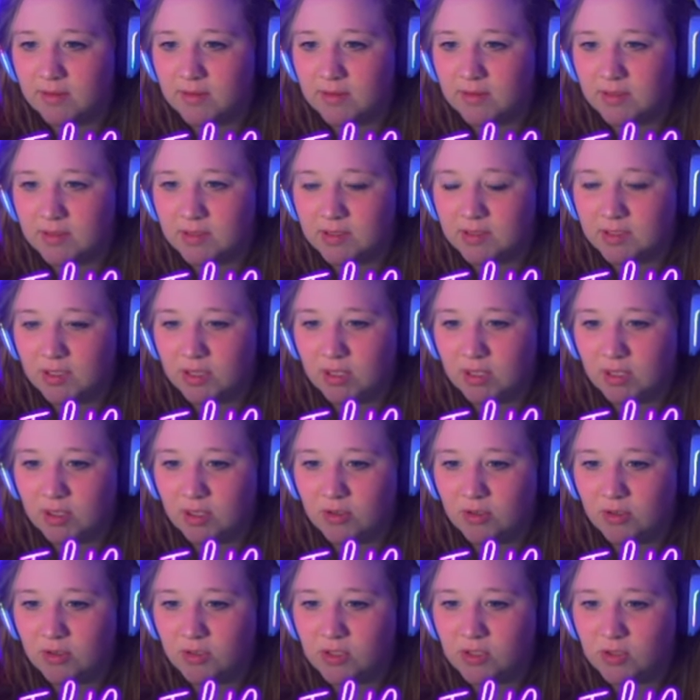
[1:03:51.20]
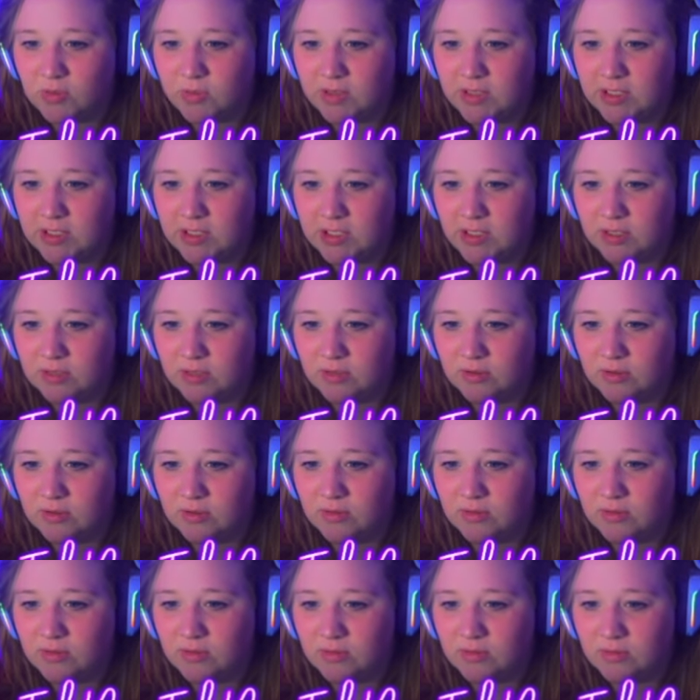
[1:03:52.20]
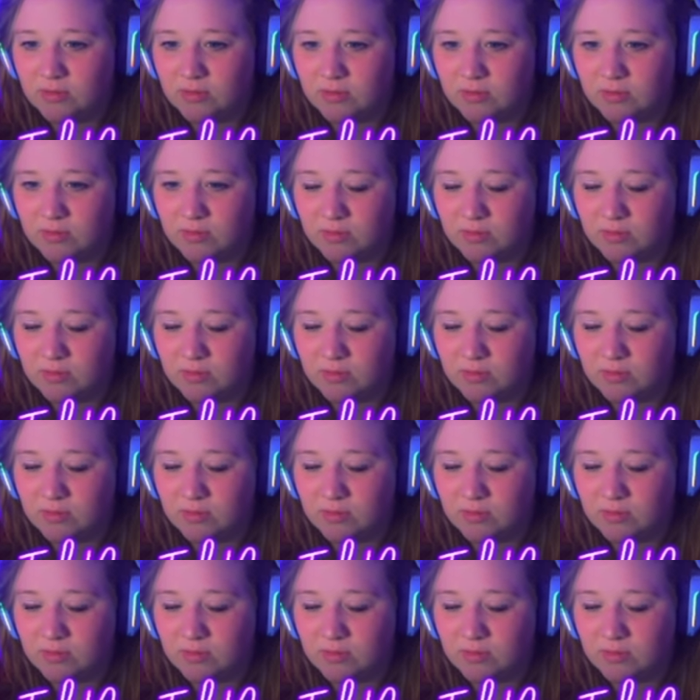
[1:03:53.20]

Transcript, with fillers: So do we do,